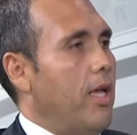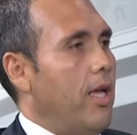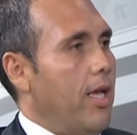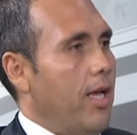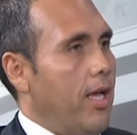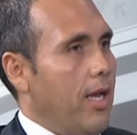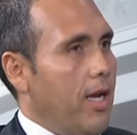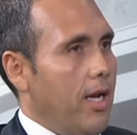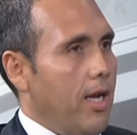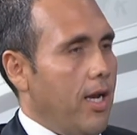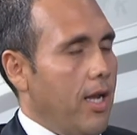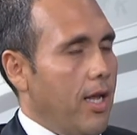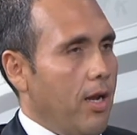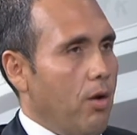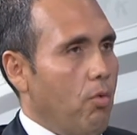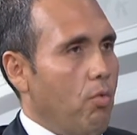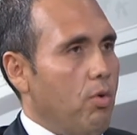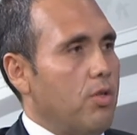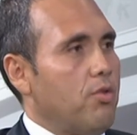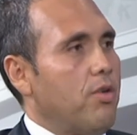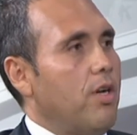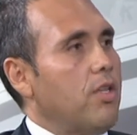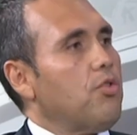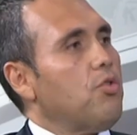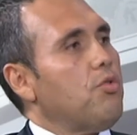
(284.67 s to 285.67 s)
and we
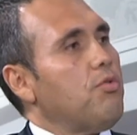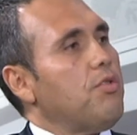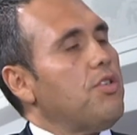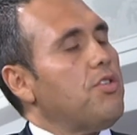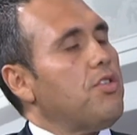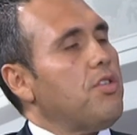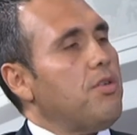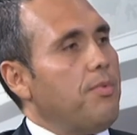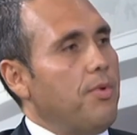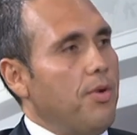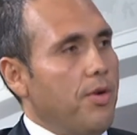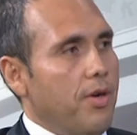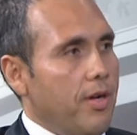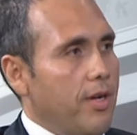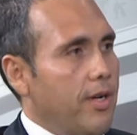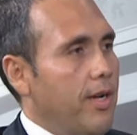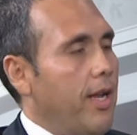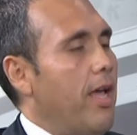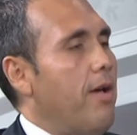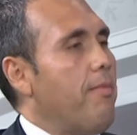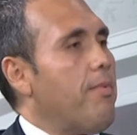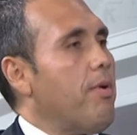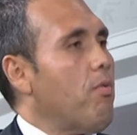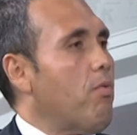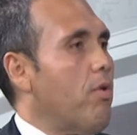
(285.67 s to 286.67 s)
try to distribute it
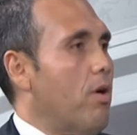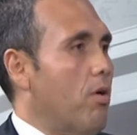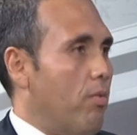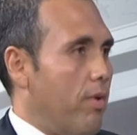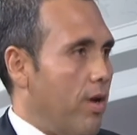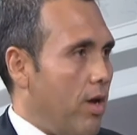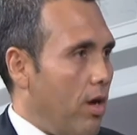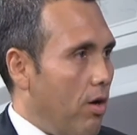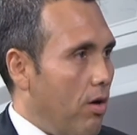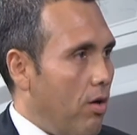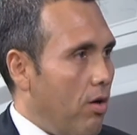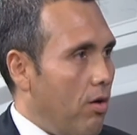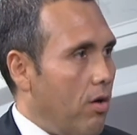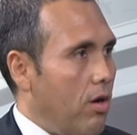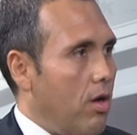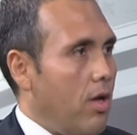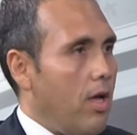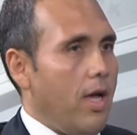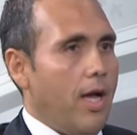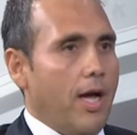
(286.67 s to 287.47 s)
everywhere we go.